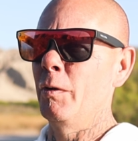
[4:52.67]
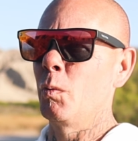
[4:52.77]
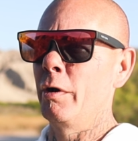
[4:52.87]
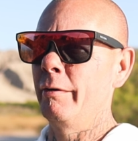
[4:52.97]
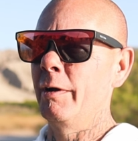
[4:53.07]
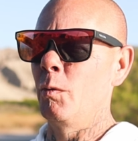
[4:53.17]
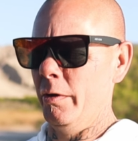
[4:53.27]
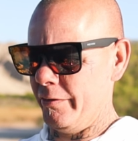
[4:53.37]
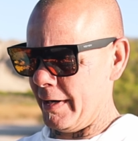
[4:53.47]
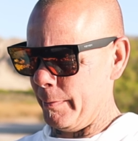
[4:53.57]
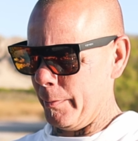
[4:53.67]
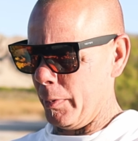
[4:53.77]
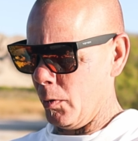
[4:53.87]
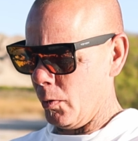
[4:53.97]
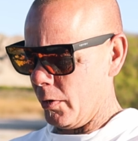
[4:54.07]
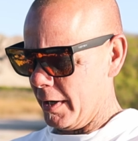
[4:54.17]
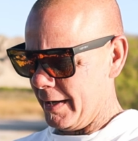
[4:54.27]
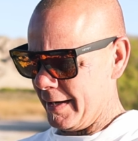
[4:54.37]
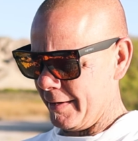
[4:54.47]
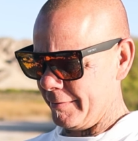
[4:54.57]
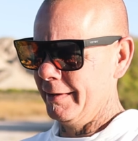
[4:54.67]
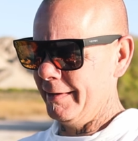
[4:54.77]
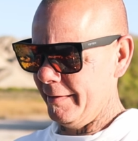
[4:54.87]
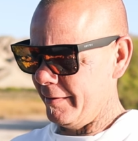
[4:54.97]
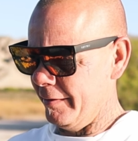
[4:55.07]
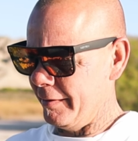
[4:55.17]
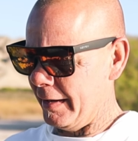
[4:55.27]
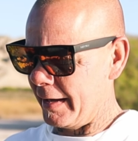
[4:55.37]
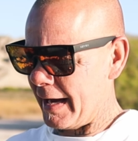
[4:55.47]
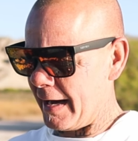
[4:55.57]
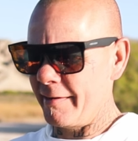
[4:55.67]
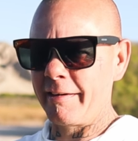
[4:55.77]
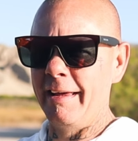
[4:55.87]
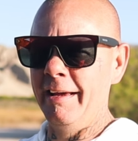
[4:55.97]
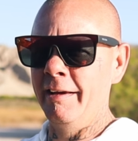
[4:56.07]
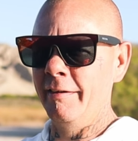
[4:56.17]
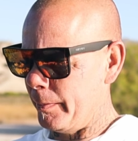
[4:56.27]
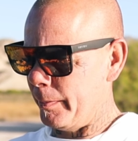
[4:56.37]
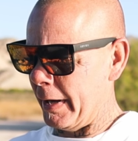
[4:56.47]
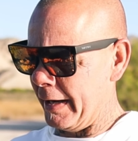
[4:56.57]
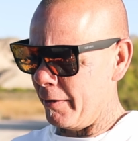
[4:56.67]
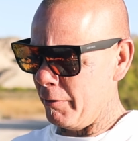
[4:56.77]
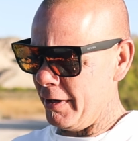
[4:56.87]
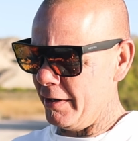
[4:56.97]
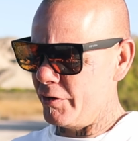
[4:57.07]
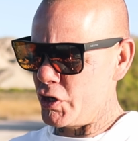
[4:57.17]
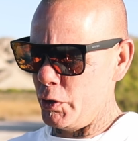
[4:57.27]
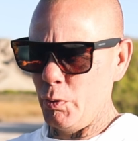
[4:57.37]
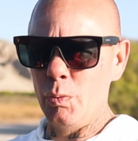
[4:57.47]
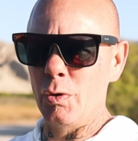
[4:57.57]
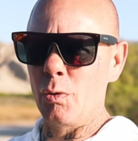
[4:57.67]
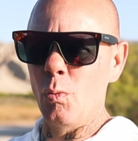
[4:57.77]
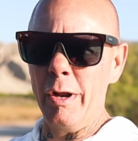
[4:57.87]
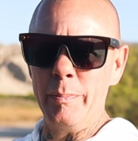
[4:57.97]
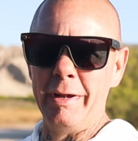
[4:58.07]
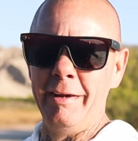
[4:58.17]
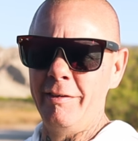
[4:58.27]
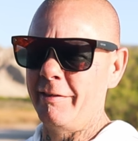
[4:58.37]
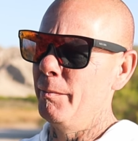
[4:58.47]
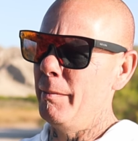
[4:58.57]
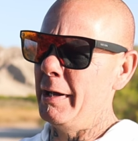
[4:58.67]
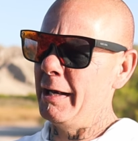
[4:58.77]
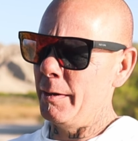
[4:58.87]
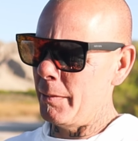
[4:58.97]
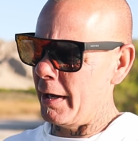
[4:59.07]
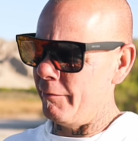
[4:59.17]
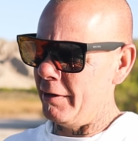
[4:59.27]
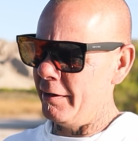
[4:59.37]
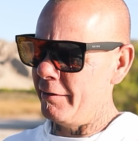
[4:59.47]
you're wondering what type of pole I have, this is a Cast Kings Pedigree 2, one piece, medium heavy